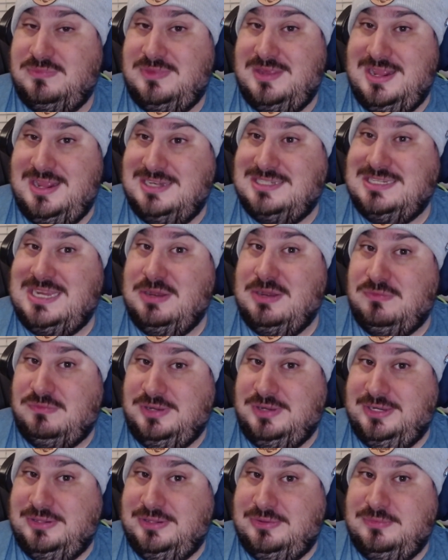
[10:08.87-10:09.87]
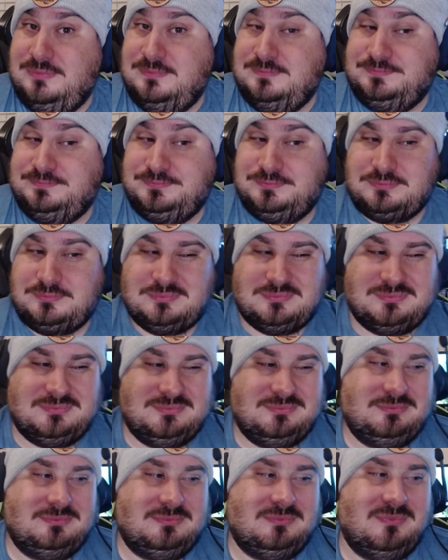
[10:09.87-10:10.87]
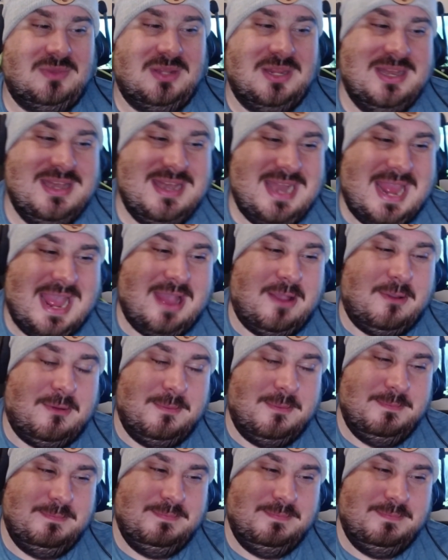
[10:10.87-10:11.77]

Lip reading: it's getting real. Now,